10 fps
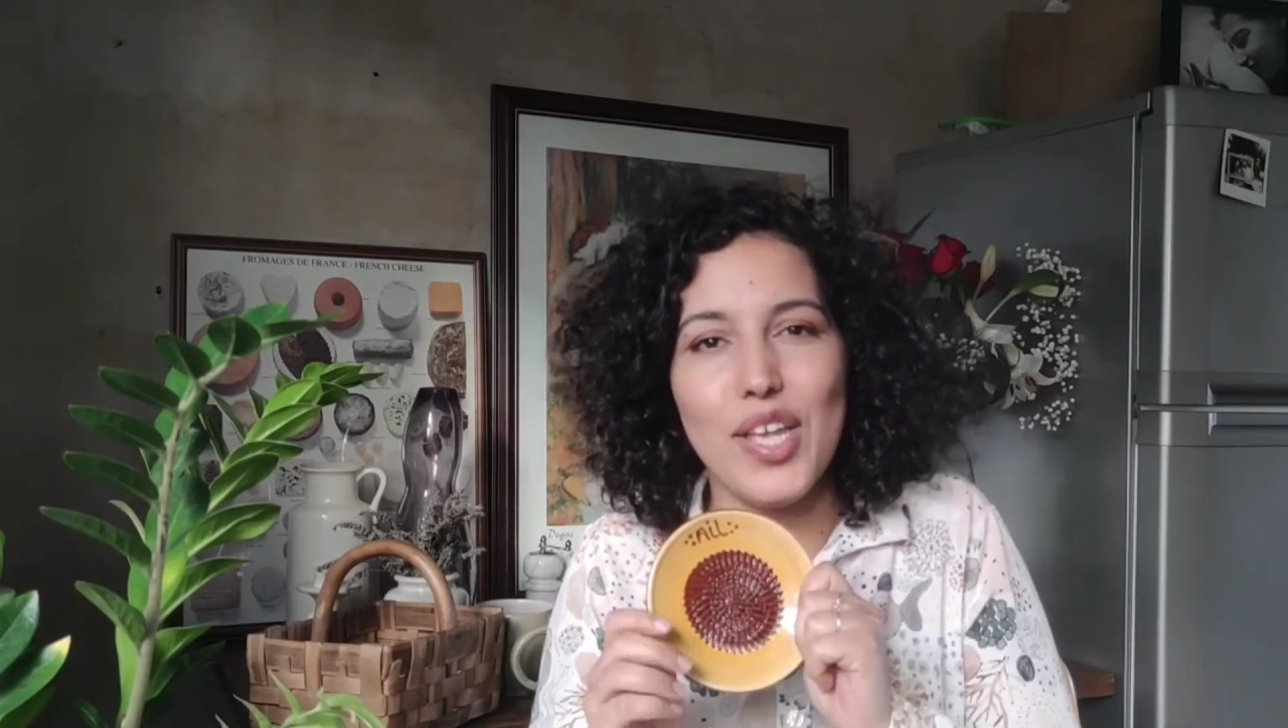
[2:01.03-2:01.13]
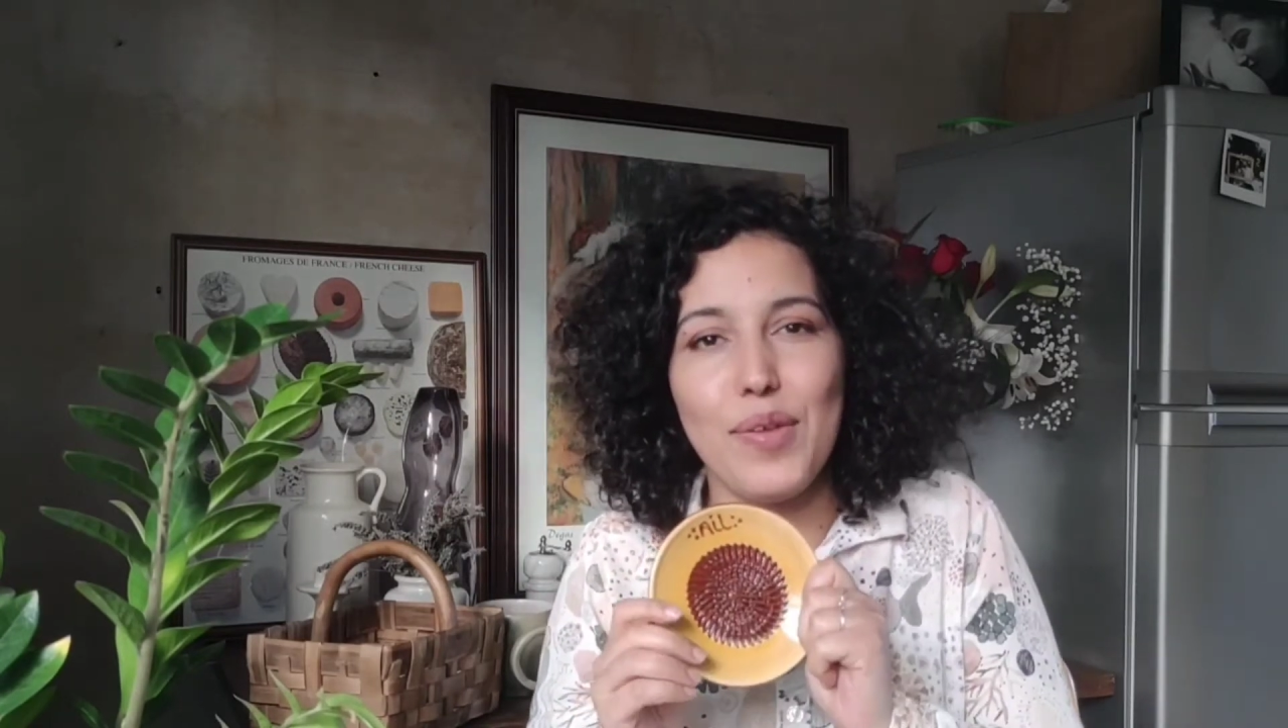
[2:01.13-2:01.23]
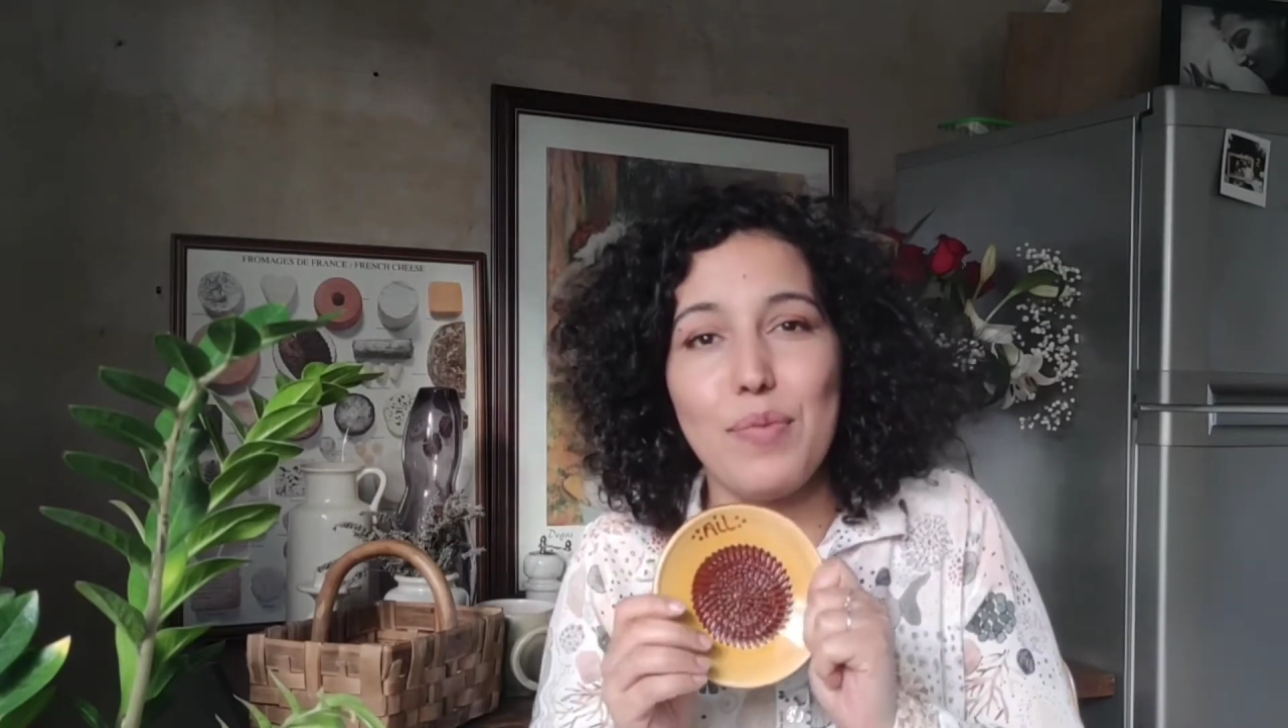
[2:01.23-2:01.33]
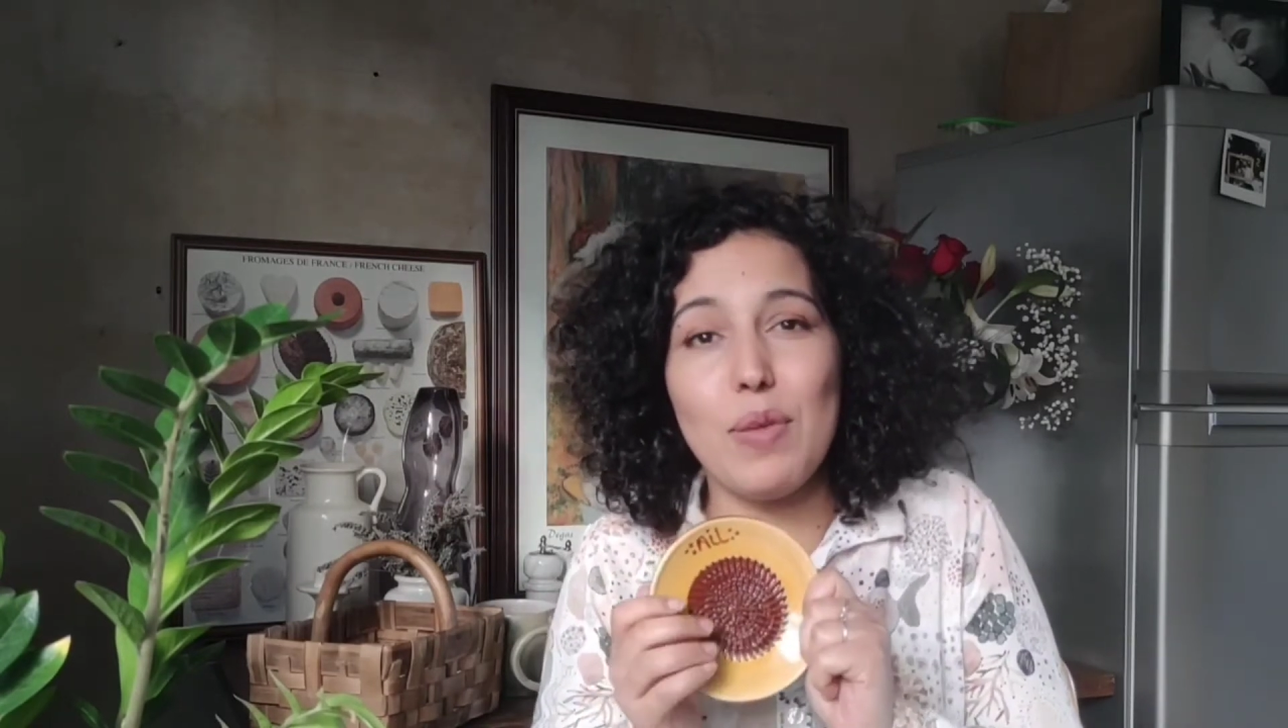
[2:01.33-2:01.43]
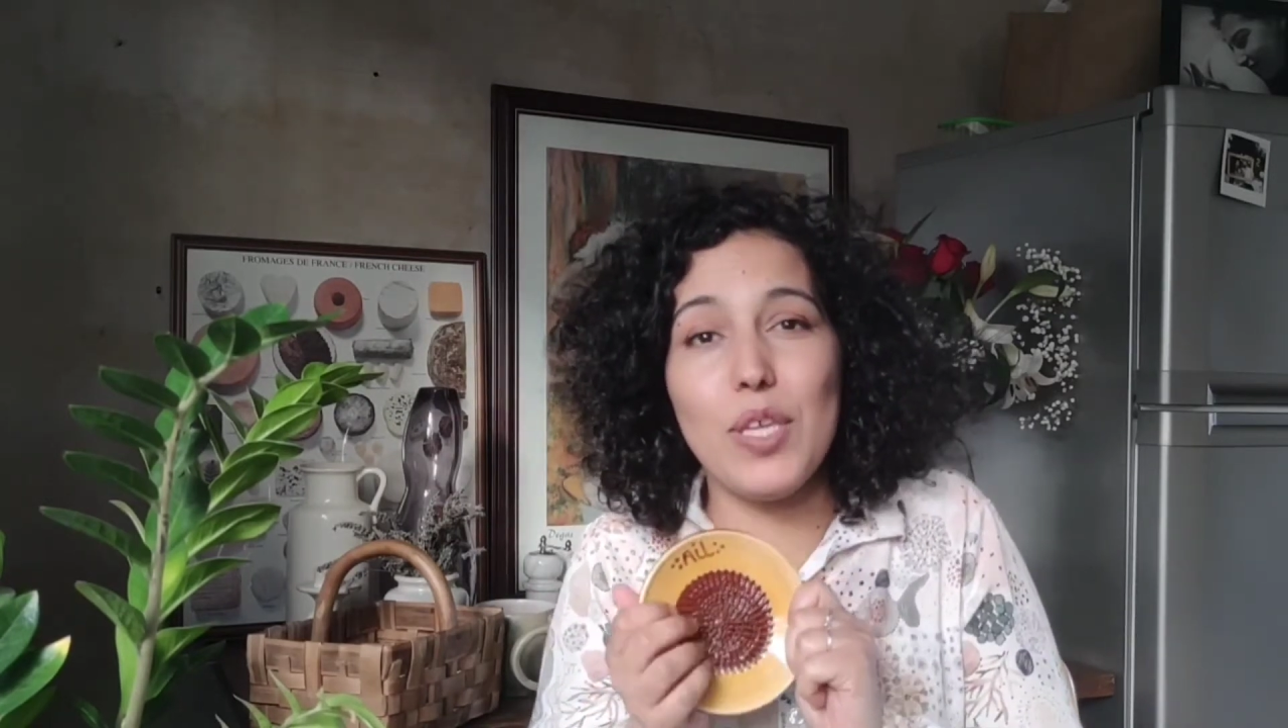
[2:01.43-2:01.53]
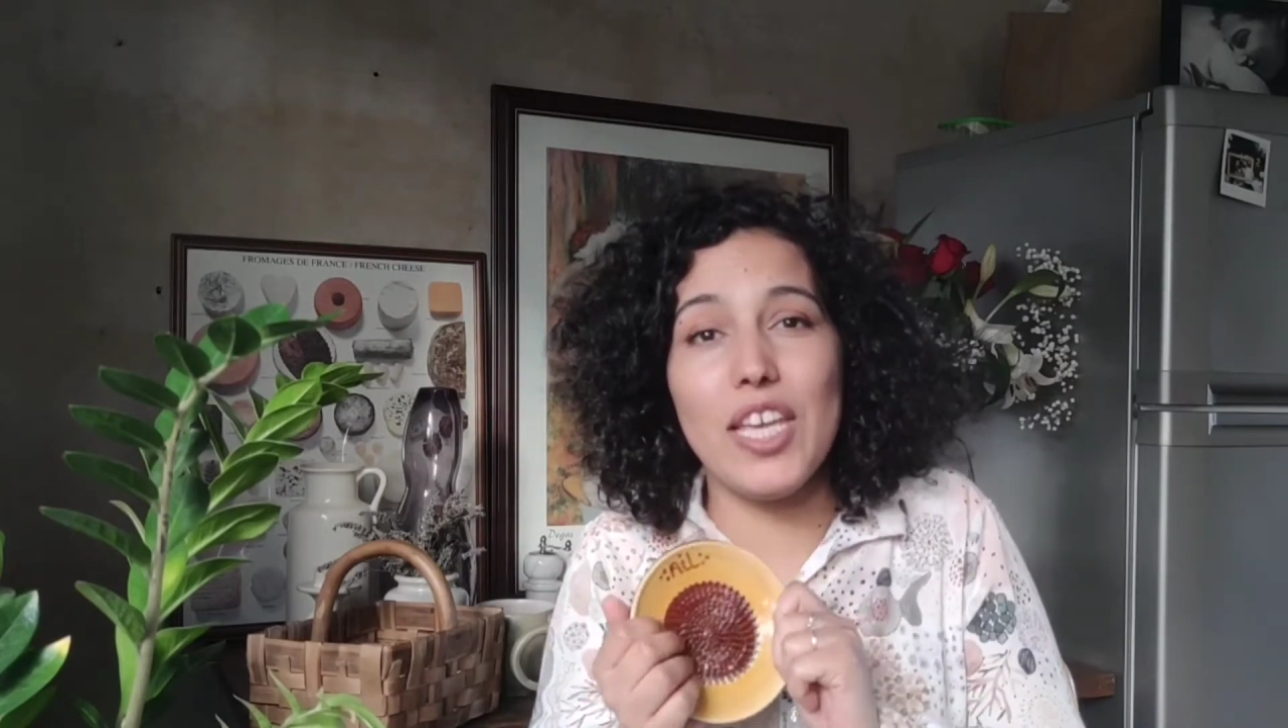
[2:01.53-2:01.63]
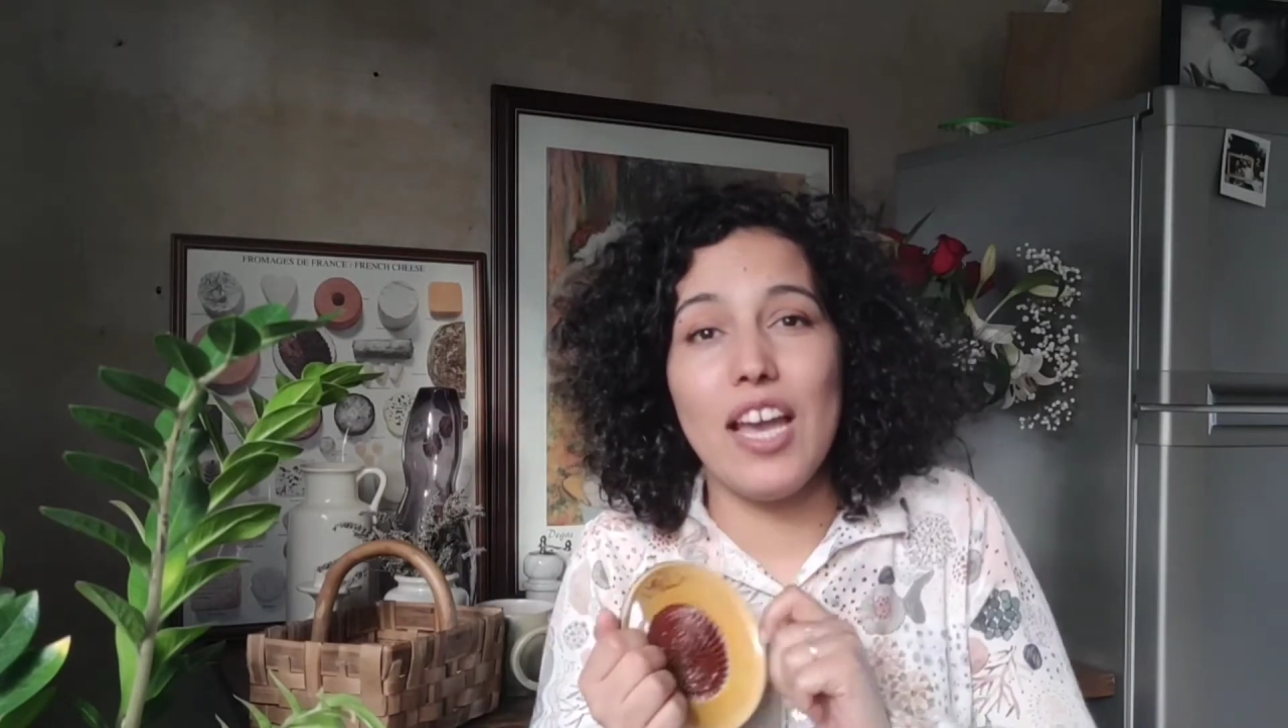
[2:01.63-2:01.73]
Mimi,